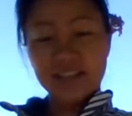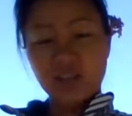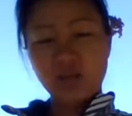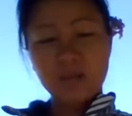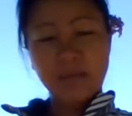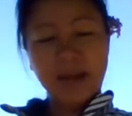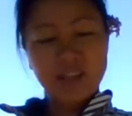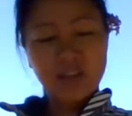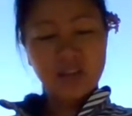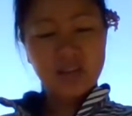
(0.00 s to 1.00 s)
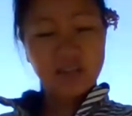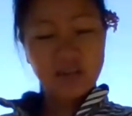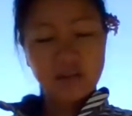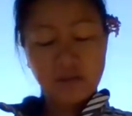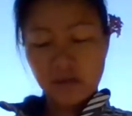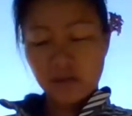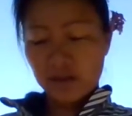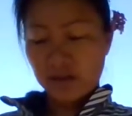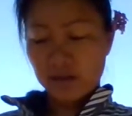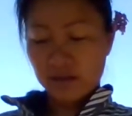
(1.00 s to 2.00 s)
So imagine if
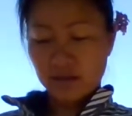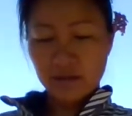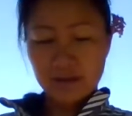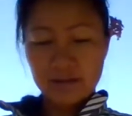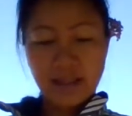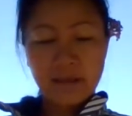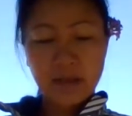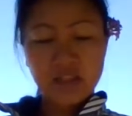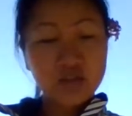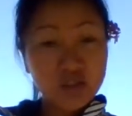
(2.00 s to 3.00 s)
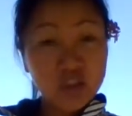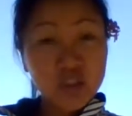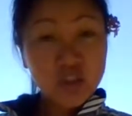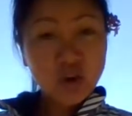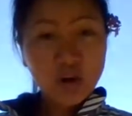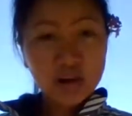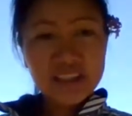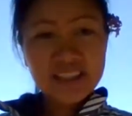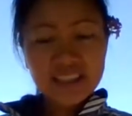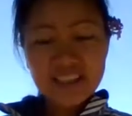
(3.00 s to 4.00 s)
the stem had to nurture all
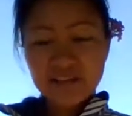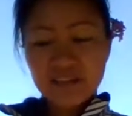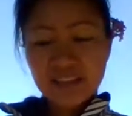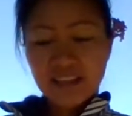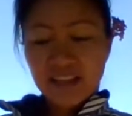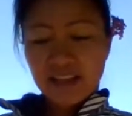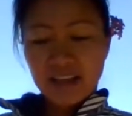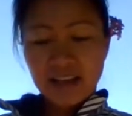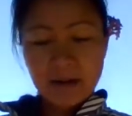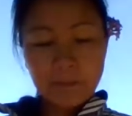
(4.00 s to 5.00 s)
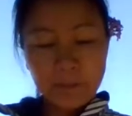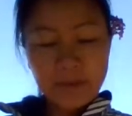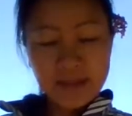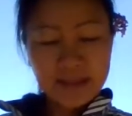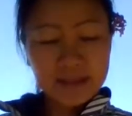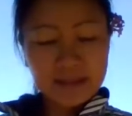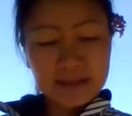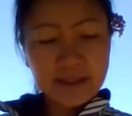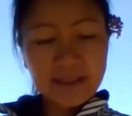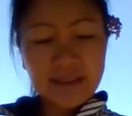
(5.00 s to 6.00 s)
these leaves, then it
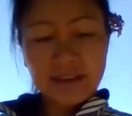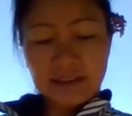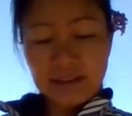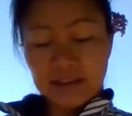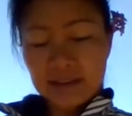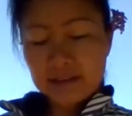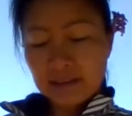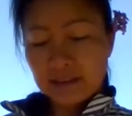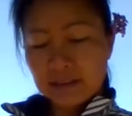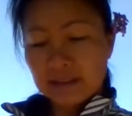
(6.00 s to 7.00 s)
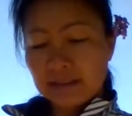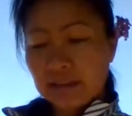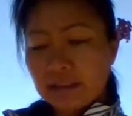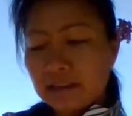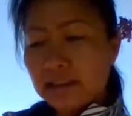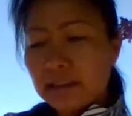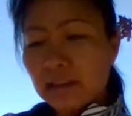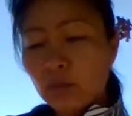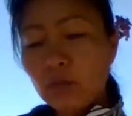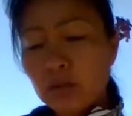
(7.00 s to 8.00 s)
uh,
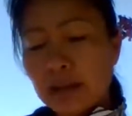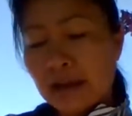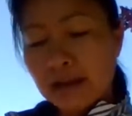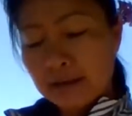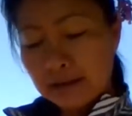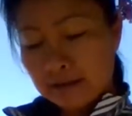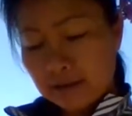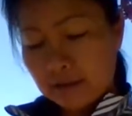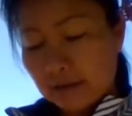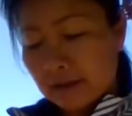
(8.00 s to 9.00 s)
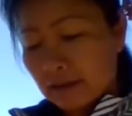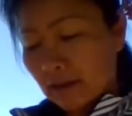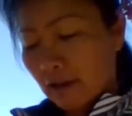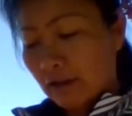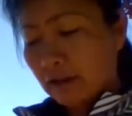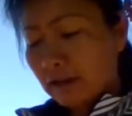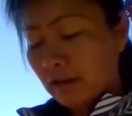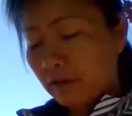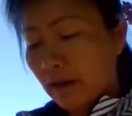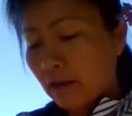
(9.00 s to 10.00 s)
it won't last as long.
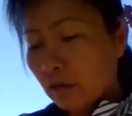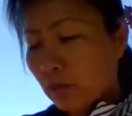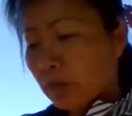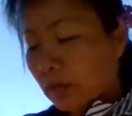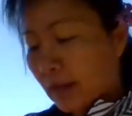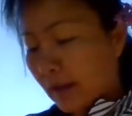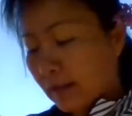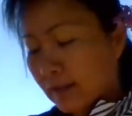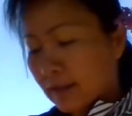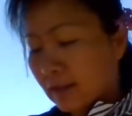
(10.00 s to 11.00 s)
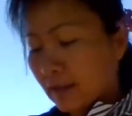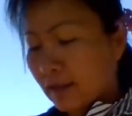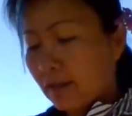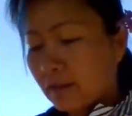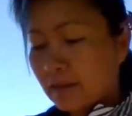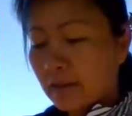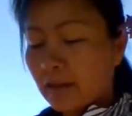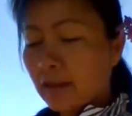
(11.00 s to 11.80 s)
The flower won't last as long.